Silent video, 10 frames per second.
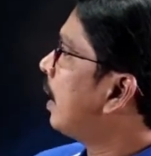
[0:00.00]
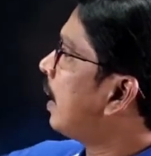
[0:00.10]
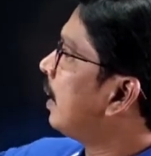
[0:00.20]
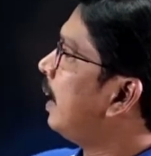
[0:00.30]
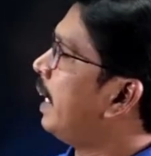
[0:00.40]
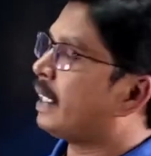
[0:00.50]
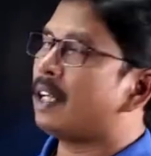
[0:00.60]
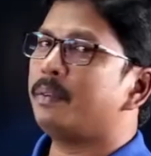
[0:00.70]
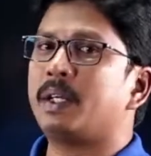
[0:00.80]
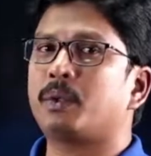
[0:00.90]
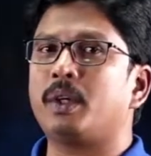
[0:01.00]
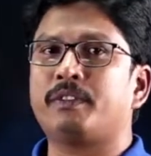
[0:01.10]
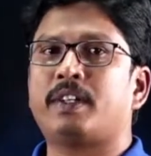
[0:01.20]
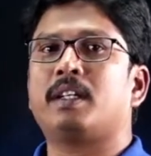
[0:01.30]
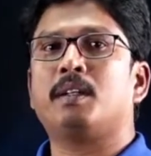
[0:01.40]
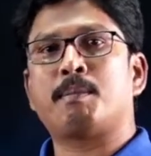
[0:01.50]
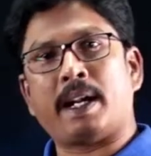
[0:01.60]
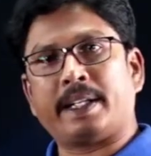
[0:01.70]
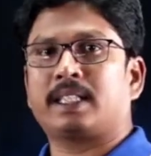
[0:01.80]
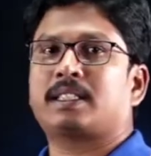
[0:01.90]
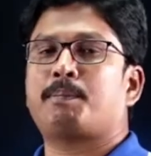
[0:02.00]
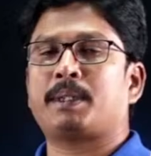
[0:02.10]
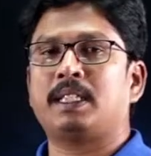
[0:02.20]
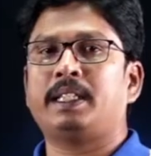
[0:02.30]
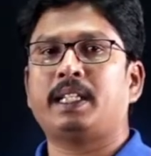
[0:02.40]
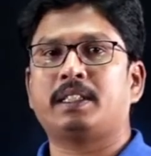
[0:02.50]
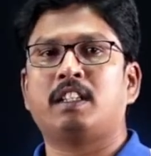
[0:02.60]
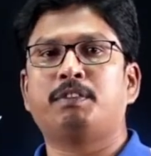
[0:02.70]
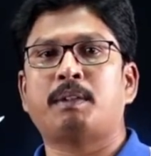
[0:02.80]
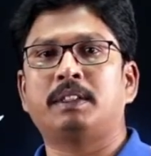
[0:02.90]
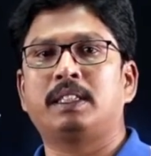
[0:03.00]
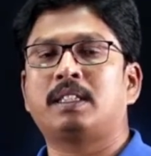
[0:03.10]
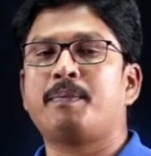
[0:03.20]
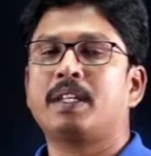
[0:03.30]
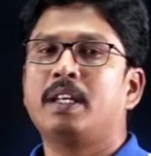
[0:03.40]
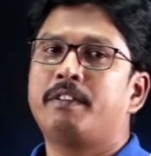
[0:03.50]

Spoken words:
And later on we are going for matrix representation of power system,